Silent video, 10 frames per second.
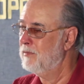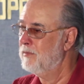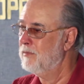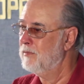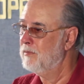
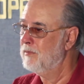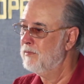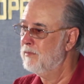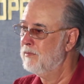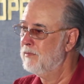
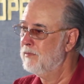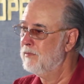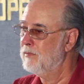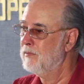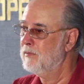
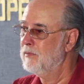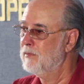Nobody speaks.